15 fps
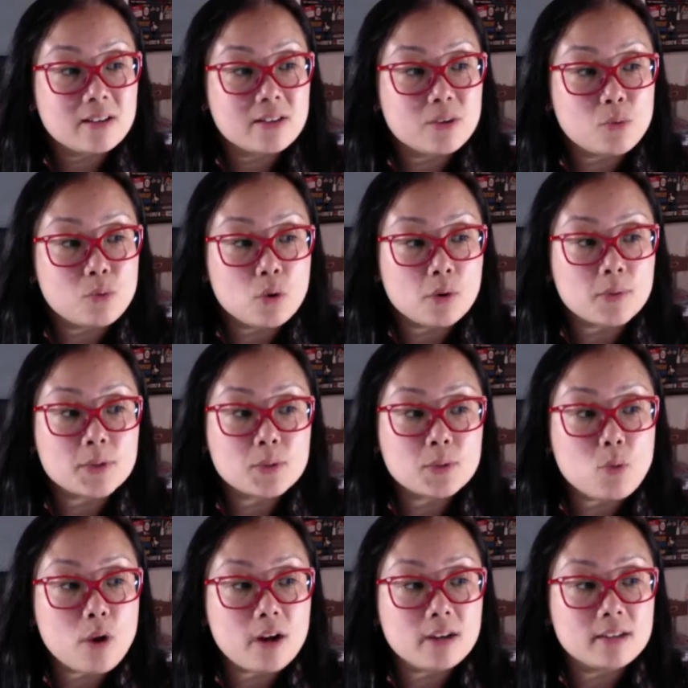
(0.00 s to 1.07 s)
the war was
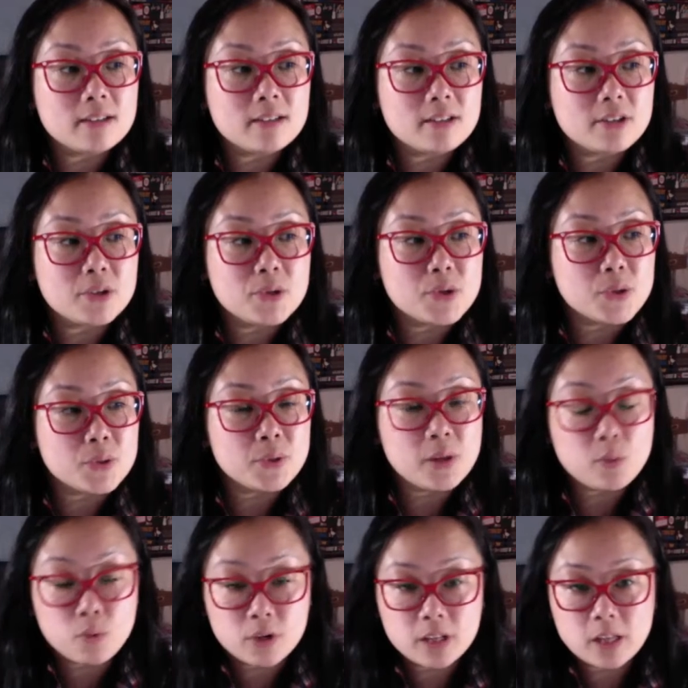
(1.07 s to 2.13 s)
won, you knew
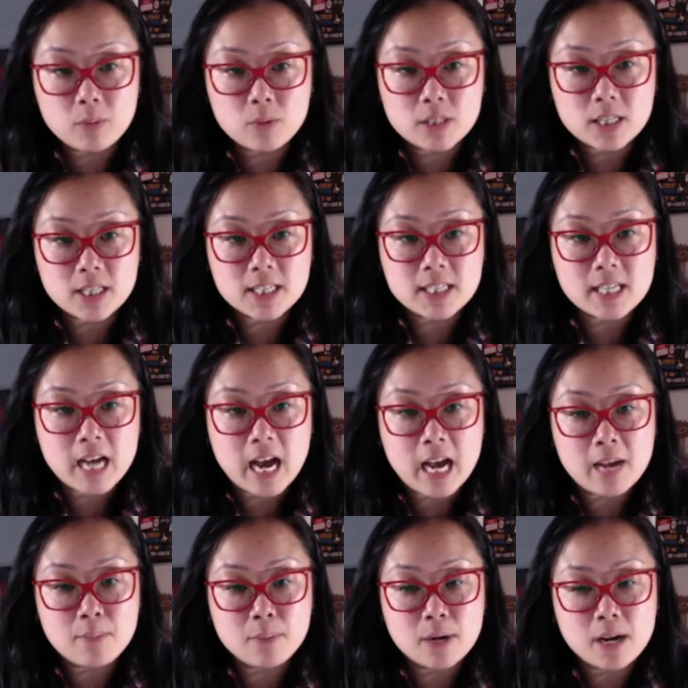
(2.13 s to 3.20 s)
that one of them was going to
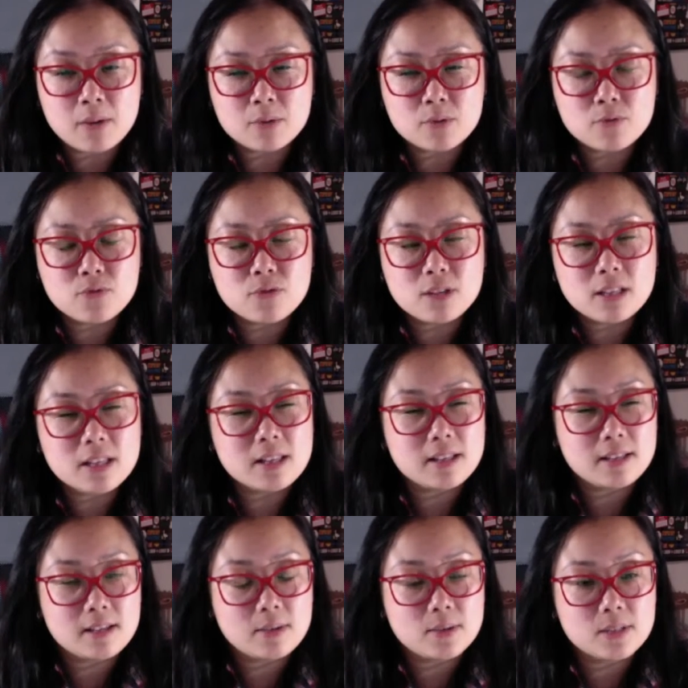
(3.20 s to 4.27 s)
die, but I was really
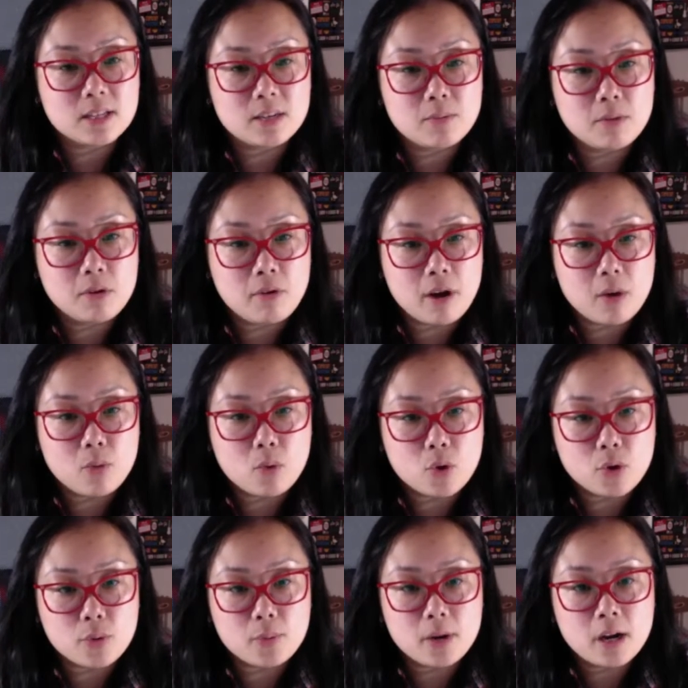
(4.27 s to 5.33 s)
thinking it was going to be Grey
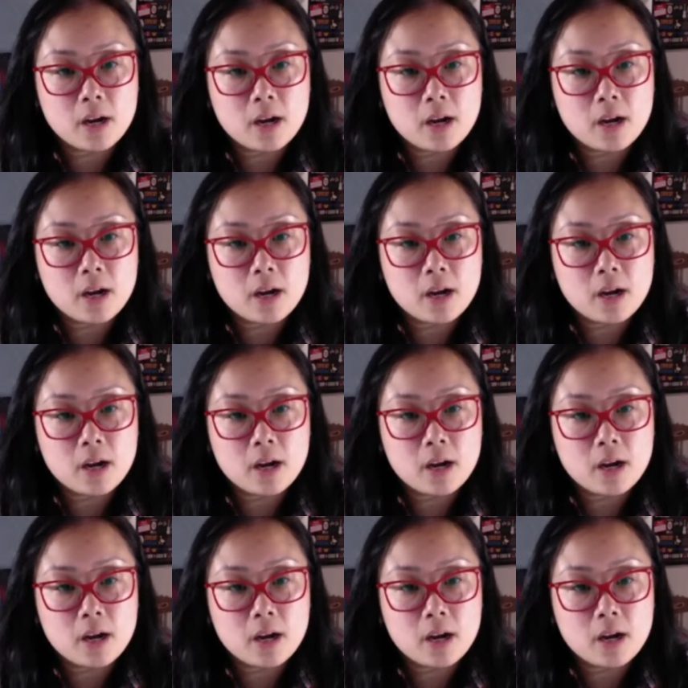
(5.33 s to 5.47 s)
Worm.